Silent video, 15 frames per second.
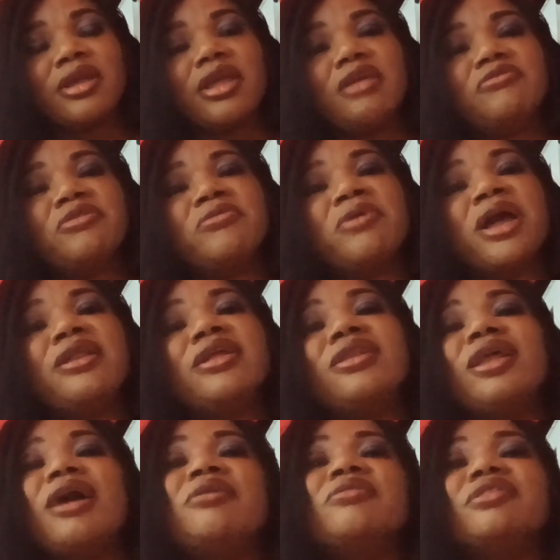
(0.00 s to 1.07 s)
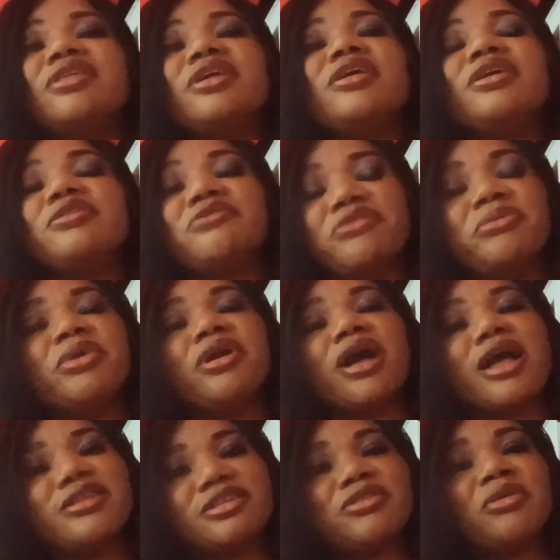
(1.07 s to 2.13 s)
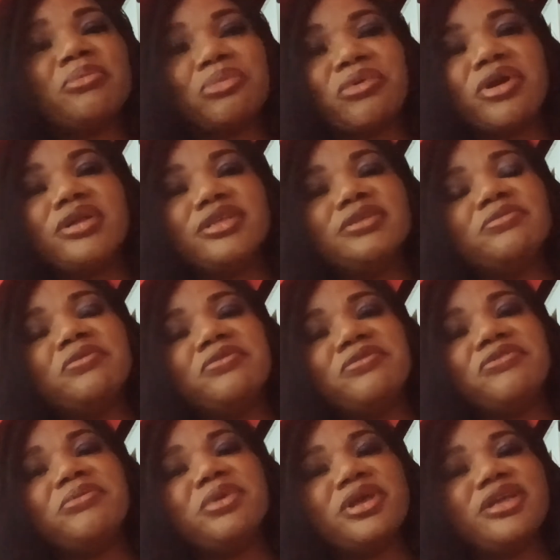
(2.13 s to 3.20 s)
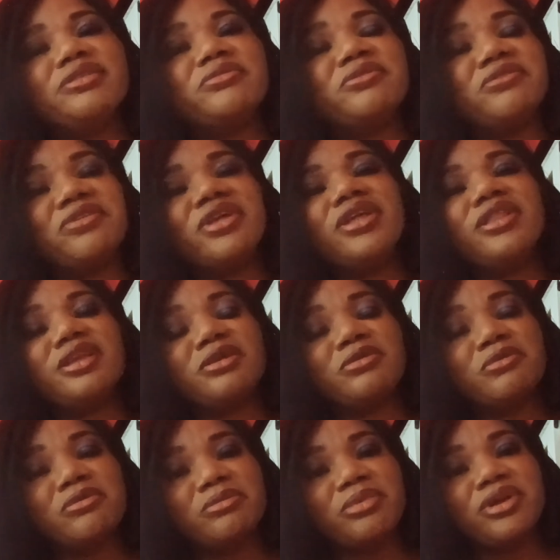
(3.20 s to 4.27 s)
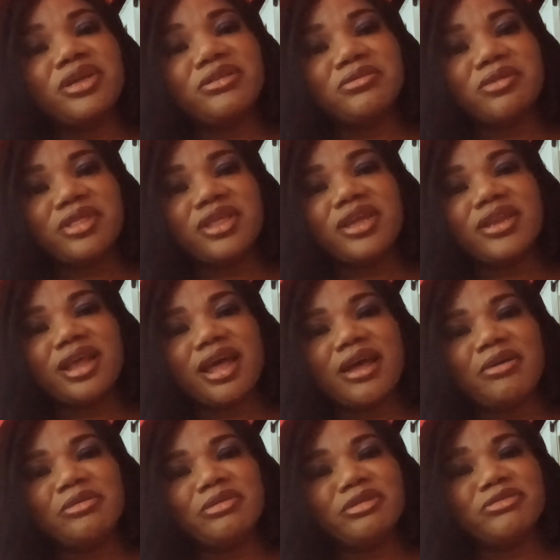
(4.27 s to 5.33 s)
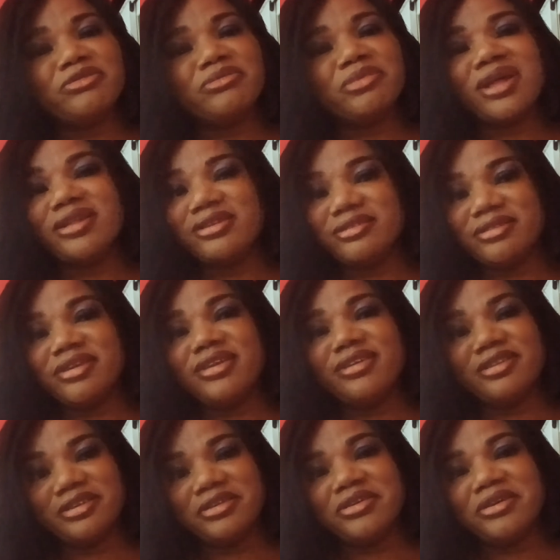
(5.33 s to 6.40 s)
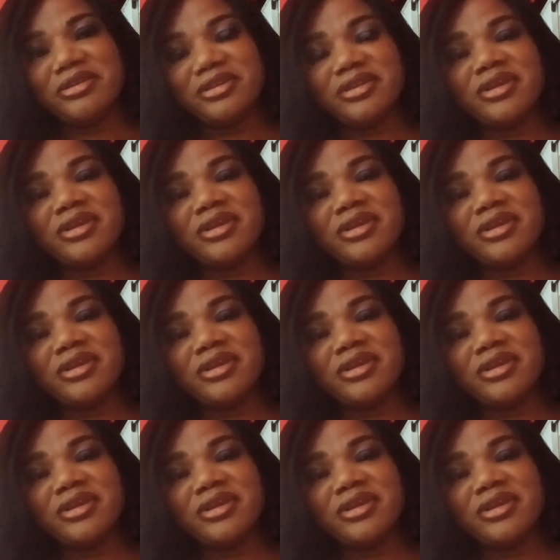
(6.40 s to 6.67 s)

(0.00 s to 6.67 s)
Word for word: even when he now think because at some point he will begin to think he will begin to think that oh this woman is really serious